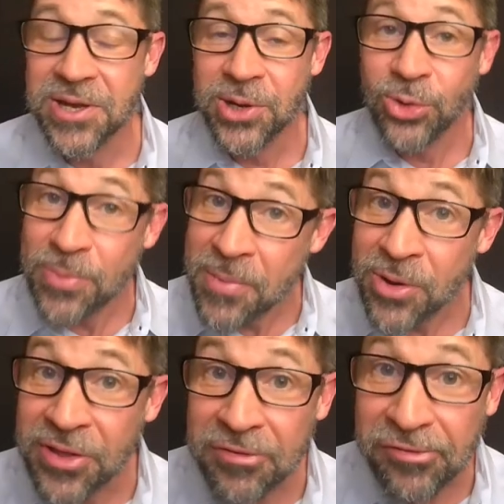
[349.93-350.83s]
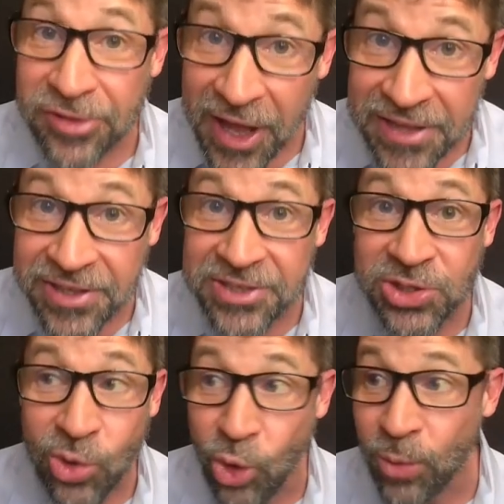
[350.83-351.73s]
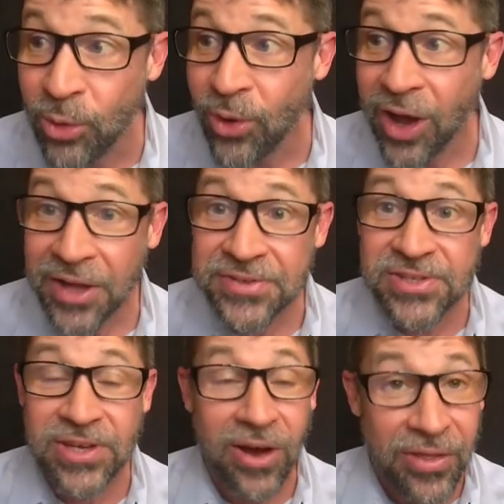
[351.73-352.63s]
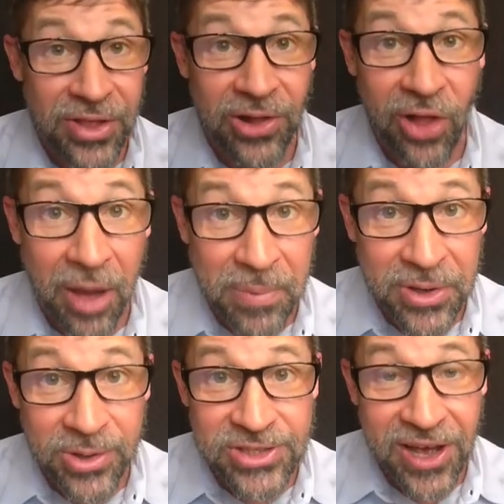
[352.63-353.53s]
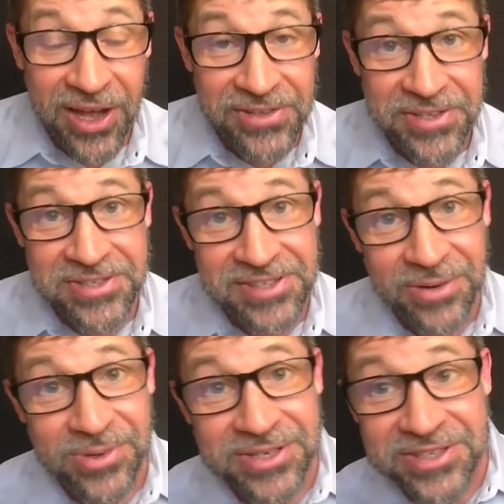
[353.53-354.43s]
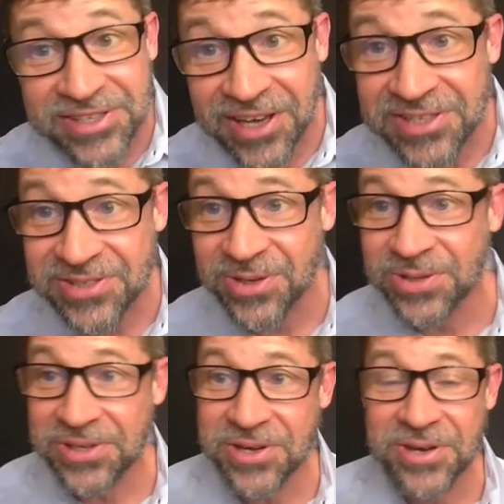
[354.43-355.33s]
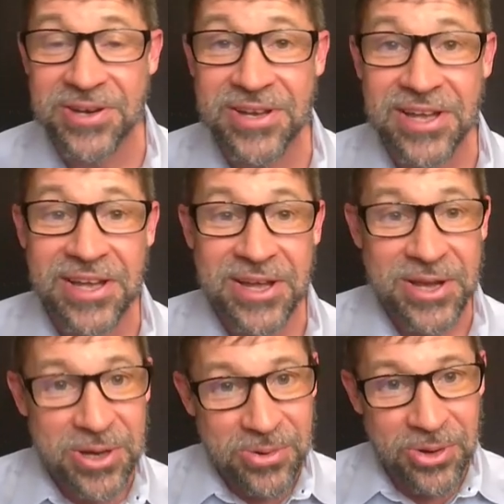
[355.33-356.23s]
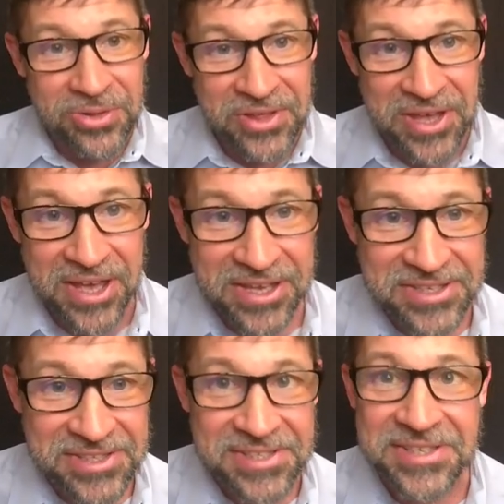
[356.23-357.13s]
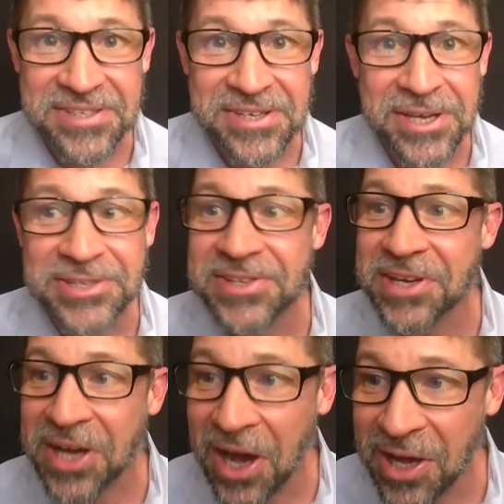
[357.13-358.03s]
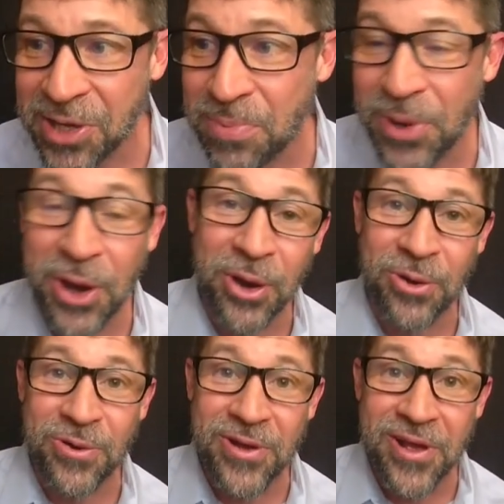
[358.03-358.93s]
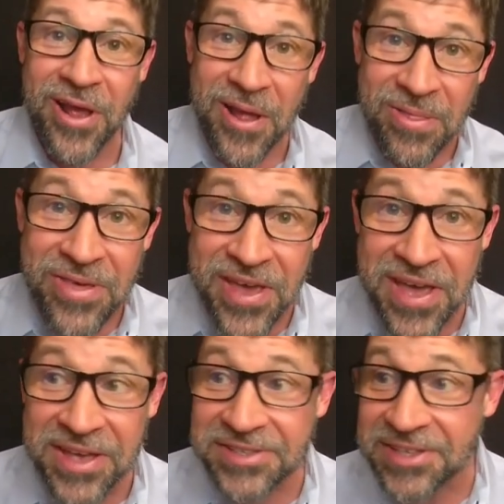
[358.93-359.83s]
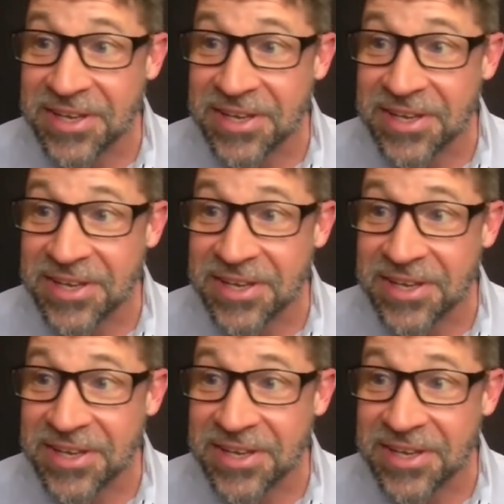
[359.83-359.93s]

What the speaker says: Remember the flightless cormorants on the Galapagos Islands that we discussed earlier? Well, this is the kakapo. This